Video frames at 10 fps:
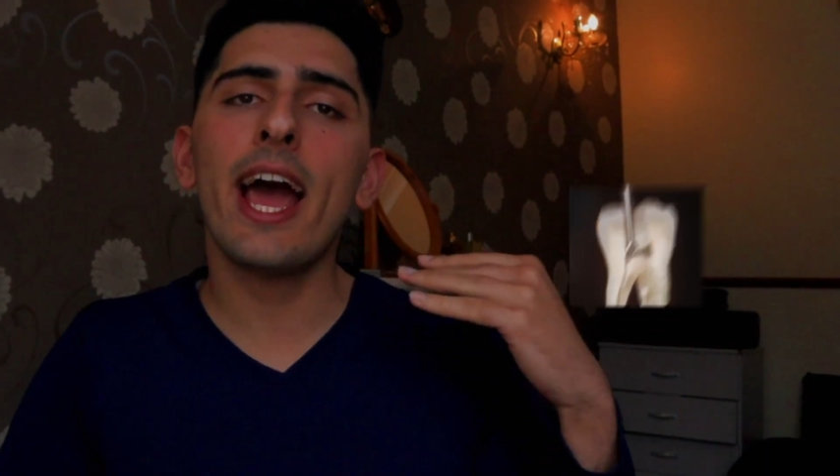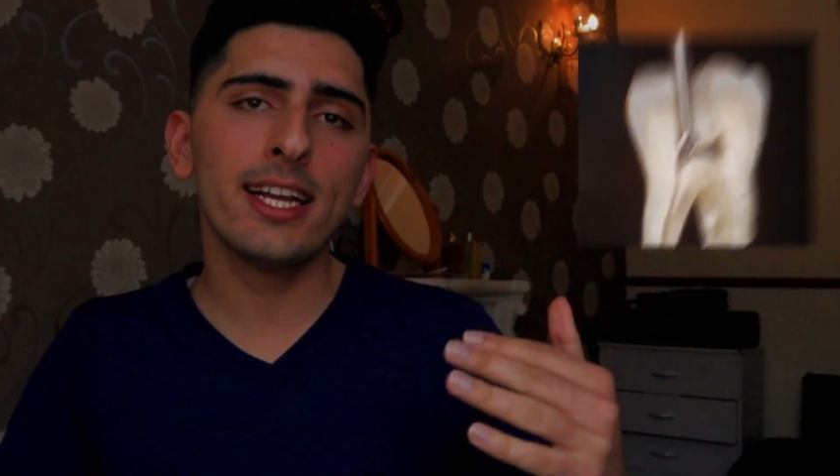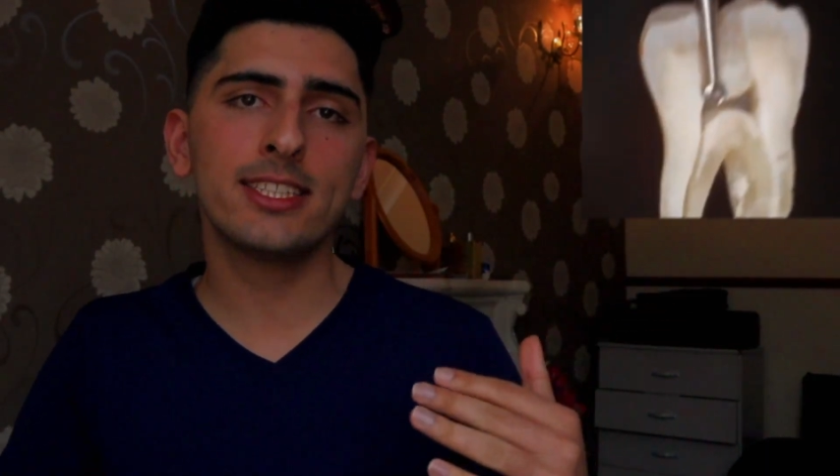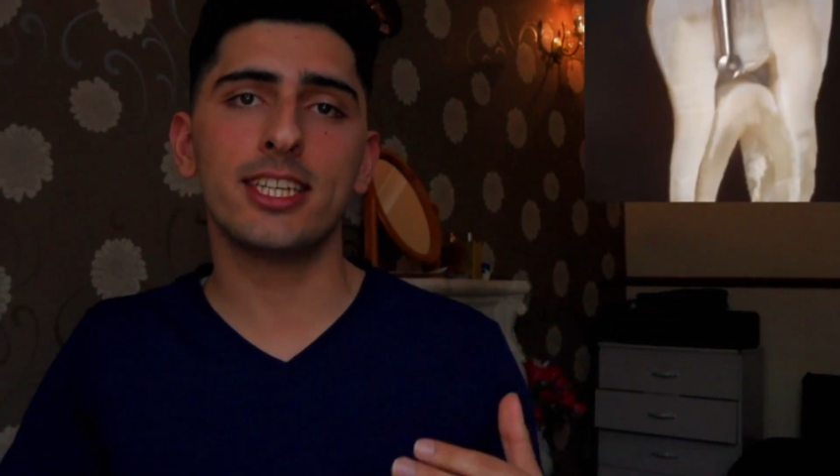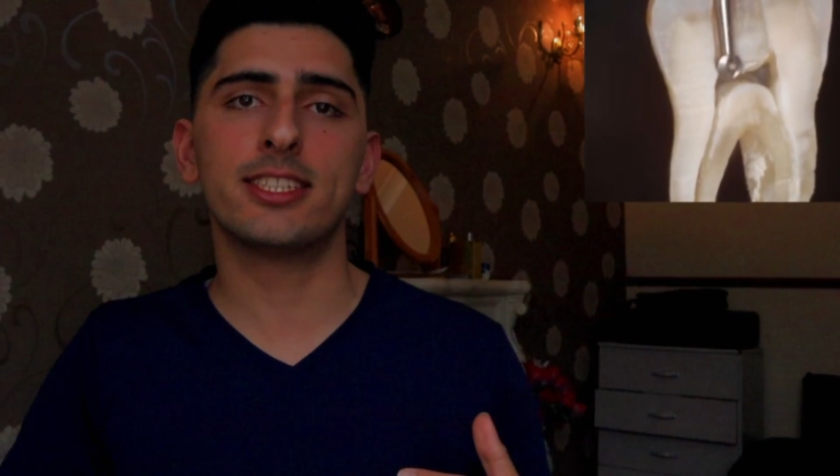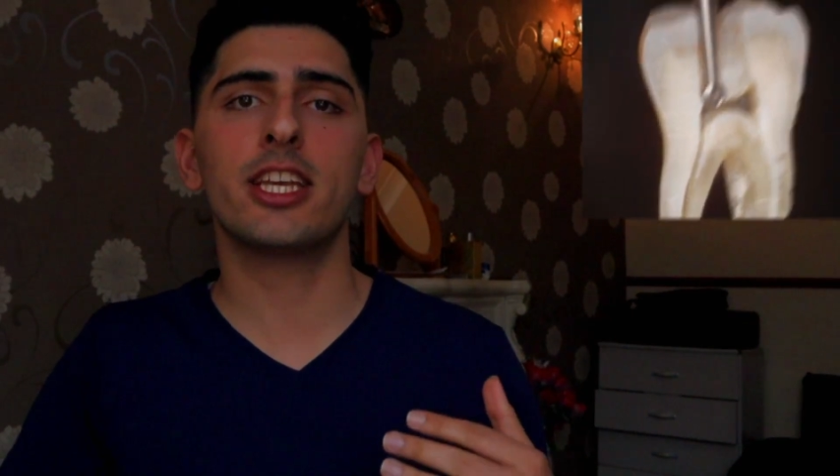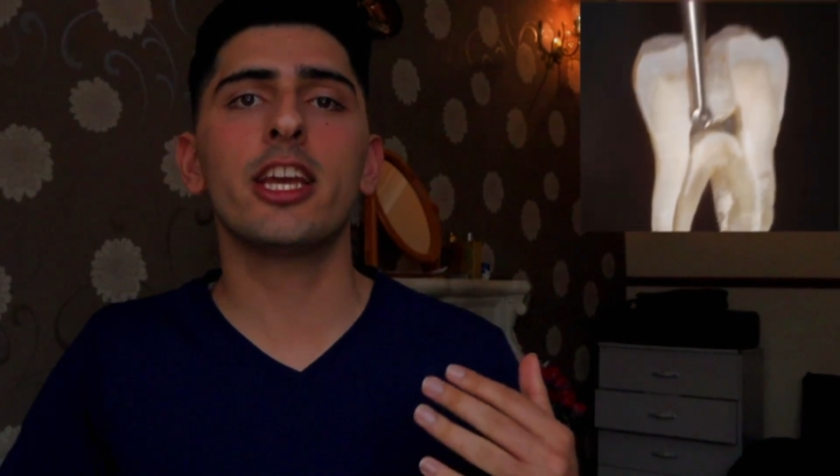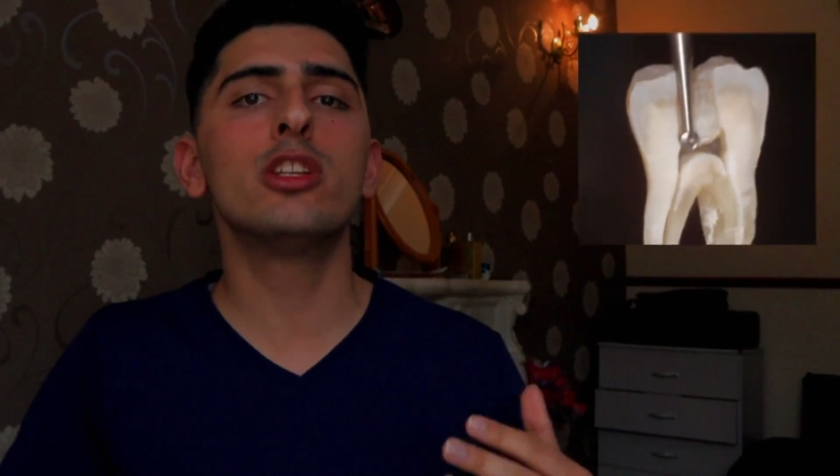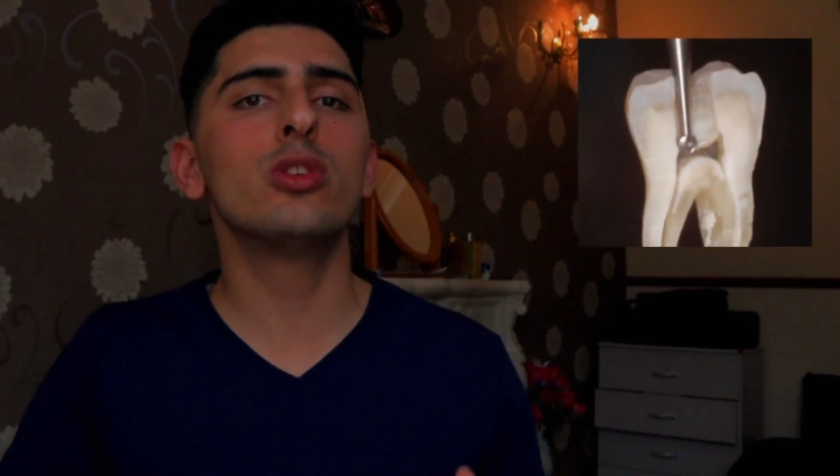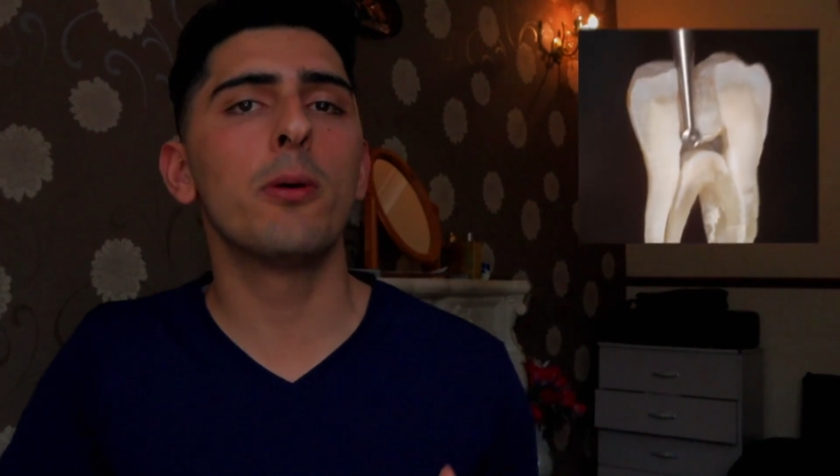access
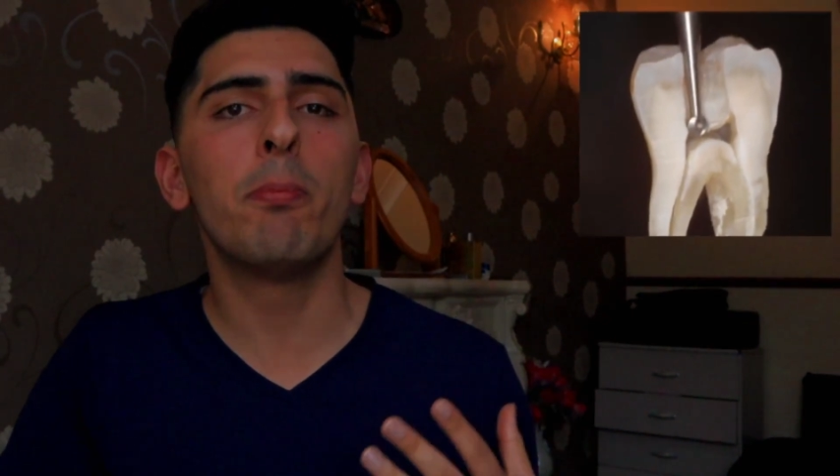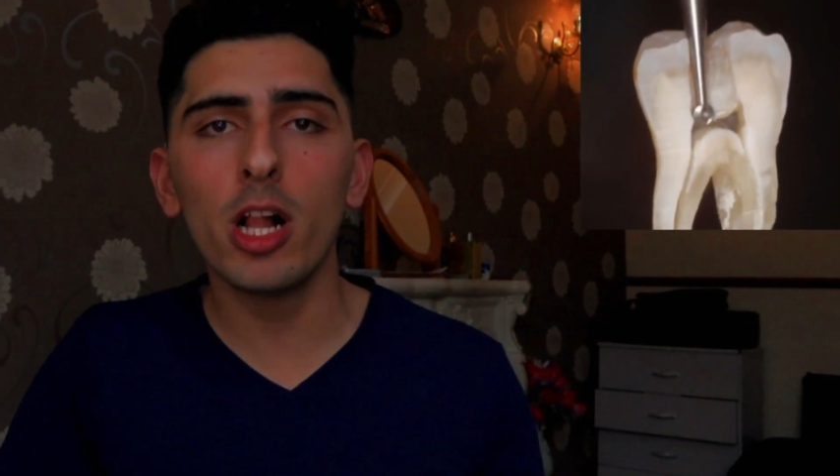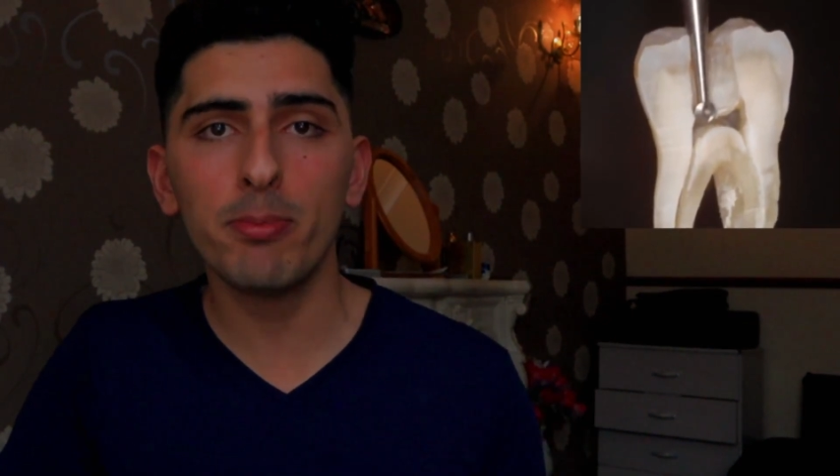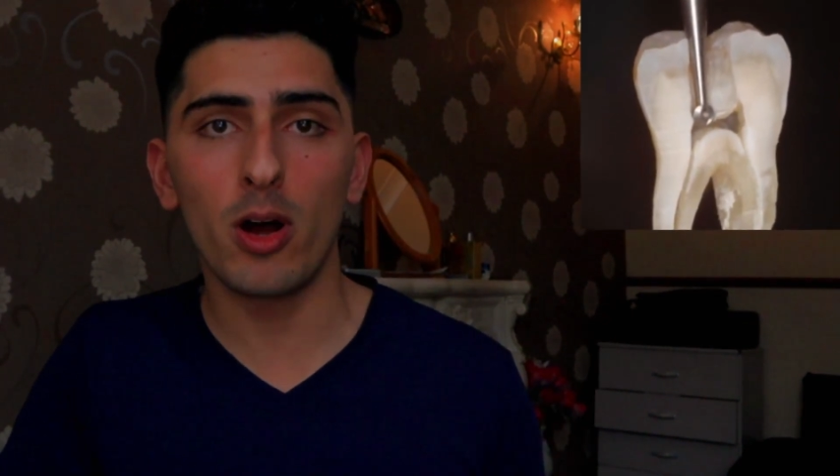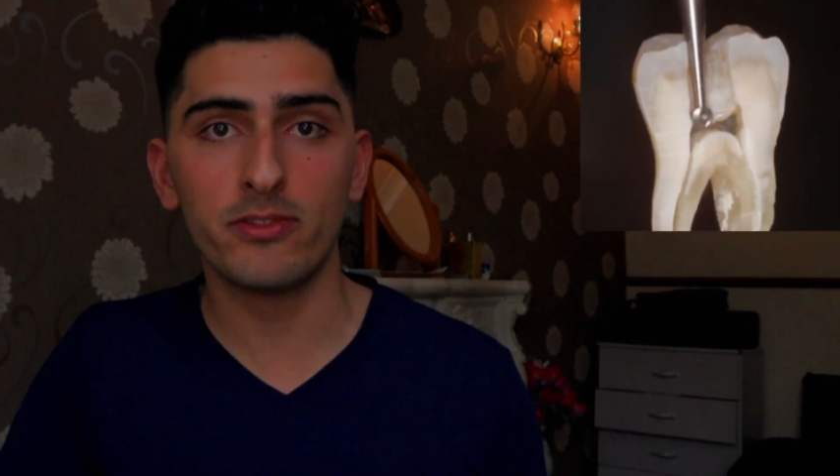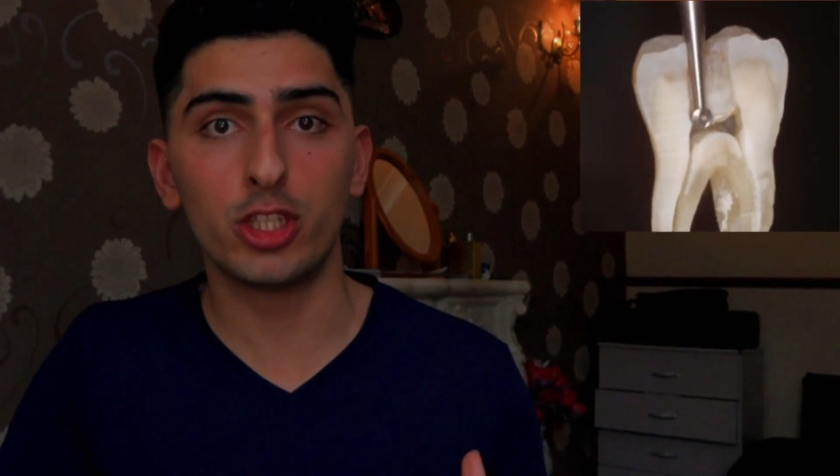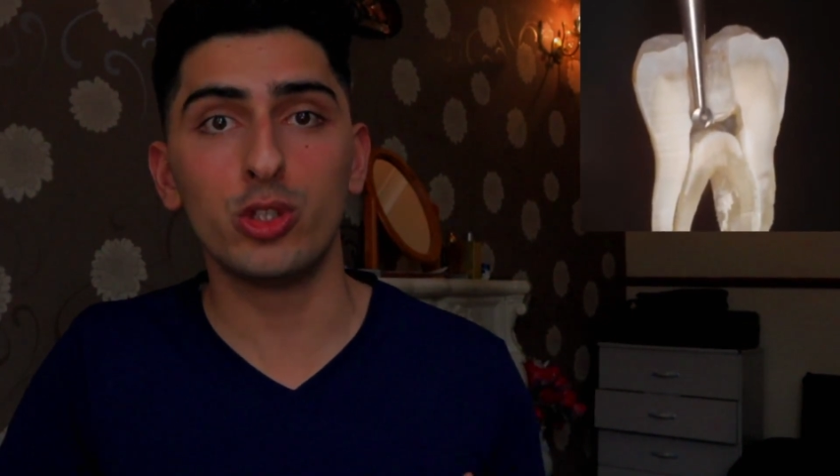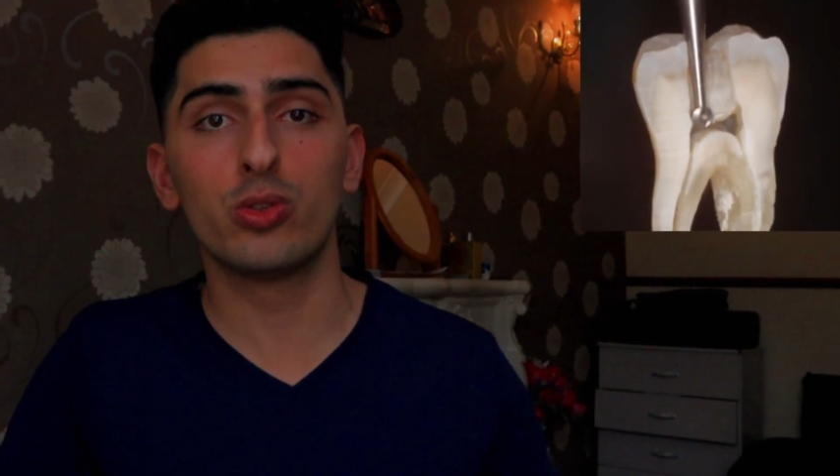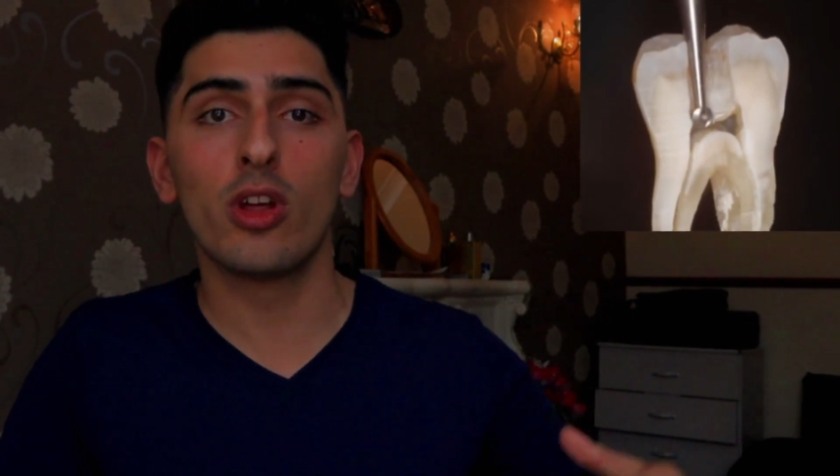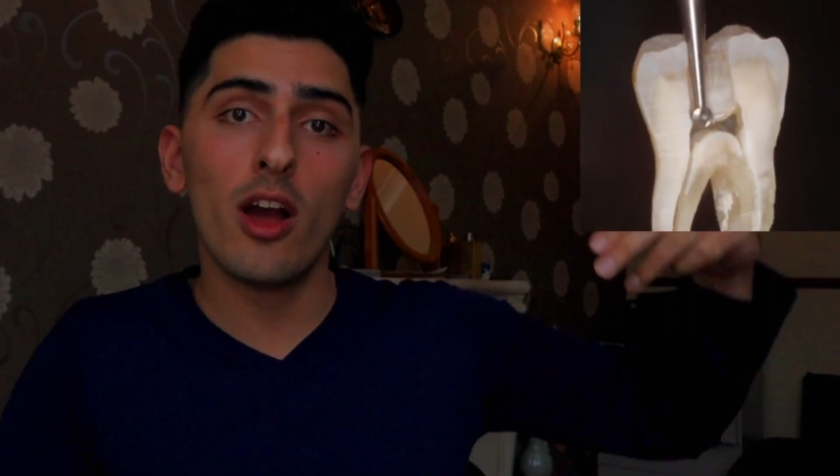into the pulp of the
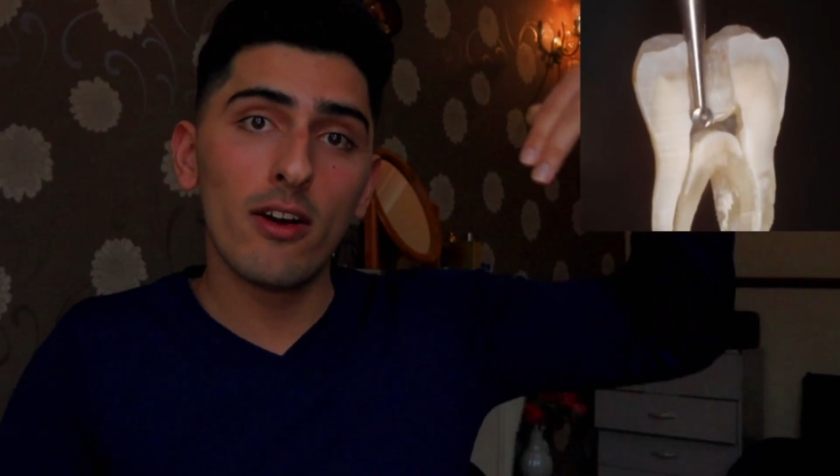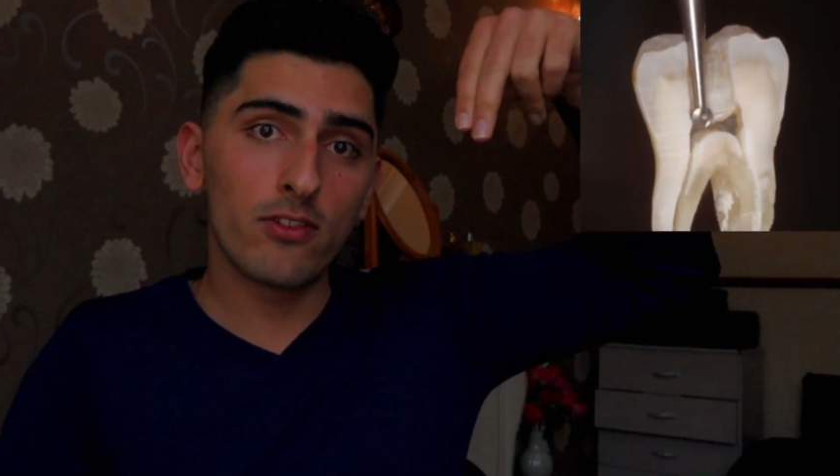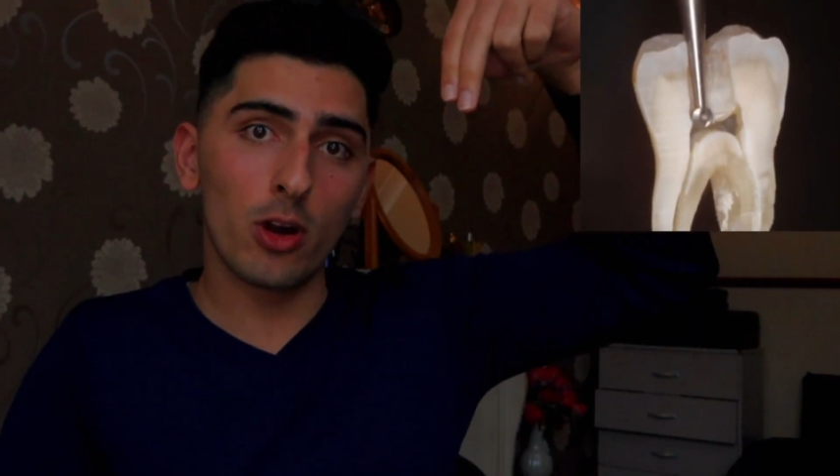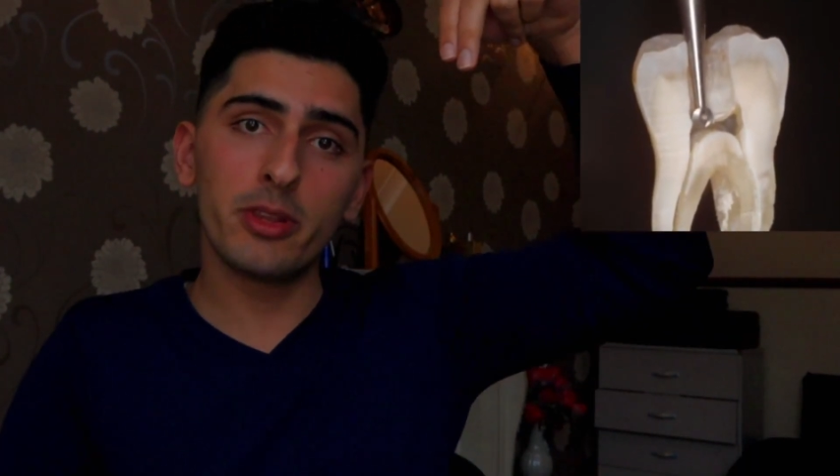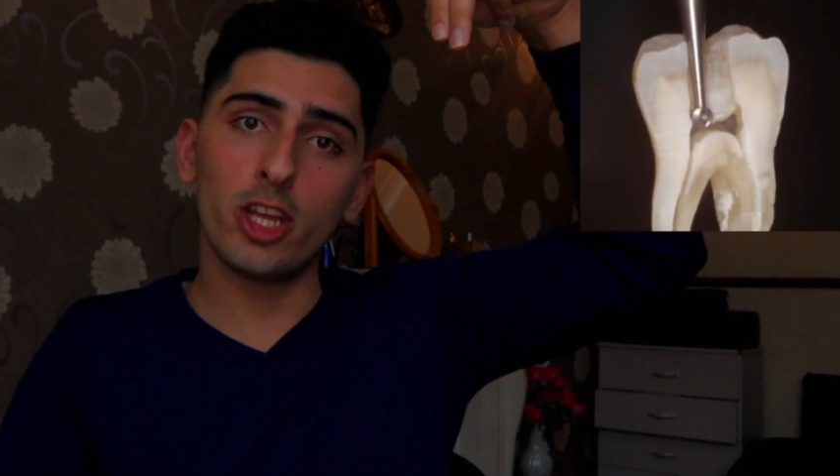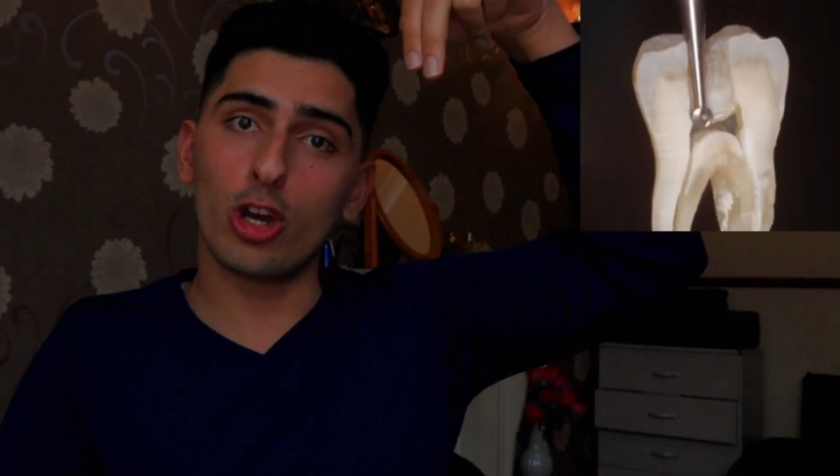tooth from the